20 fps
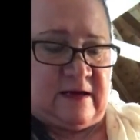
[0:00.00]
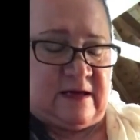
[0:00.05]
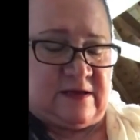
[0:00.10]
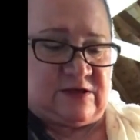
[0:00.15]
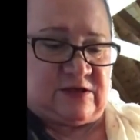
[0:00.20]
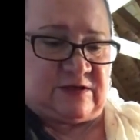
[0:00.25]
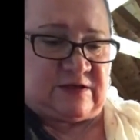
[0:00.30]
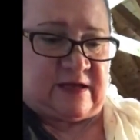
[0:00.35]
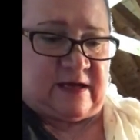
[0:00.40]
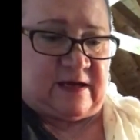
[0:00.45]

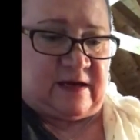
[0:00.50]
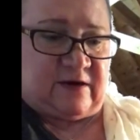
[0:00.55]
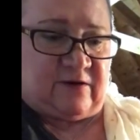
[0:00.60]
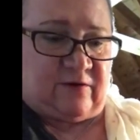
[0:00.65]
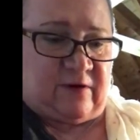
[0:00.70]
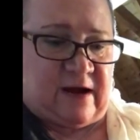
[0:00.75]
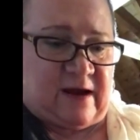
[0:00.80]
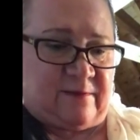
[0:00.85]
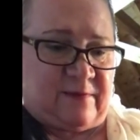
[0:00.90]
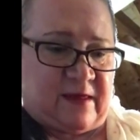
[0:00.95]
and just kind of
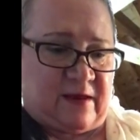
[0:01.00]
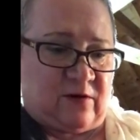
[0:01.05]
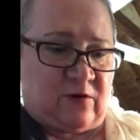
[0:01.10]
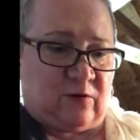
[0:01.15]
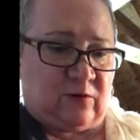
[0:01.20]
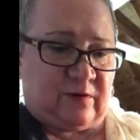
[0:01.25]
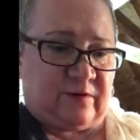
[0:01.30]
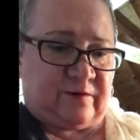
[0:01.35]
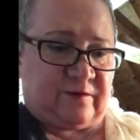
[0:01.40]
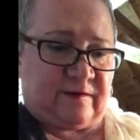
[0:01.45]
grab that
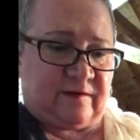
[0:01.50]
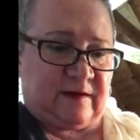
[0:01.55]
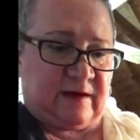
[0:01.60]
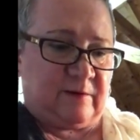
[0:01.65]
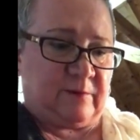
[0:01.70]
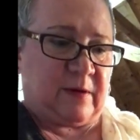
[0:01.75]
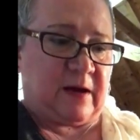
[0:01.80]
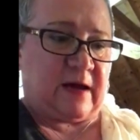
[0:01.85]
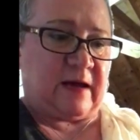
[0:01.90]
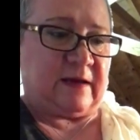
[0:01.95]
whole little
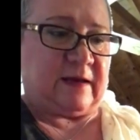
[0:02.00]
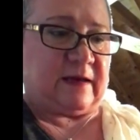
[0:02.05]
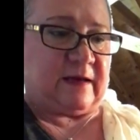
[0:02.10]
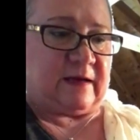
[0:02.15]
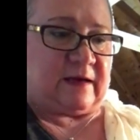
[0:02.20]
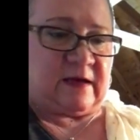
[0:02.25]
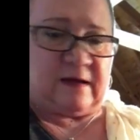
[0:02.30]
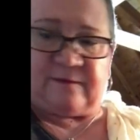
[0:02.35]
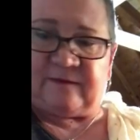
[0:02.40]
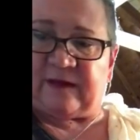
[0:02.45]
seed pod,
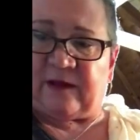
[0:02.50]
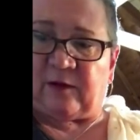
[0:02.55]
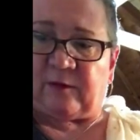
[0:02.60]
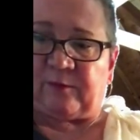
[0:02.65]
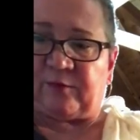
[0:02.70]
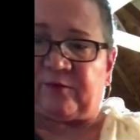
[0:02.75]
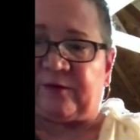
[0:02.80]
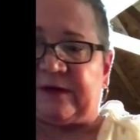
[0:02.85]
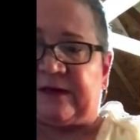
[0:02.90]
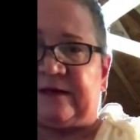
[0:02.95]
and it comes
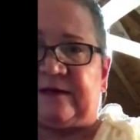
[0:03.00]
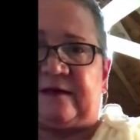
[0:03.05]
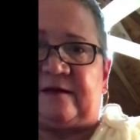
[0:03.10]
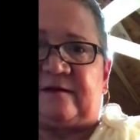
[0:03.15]
out pretty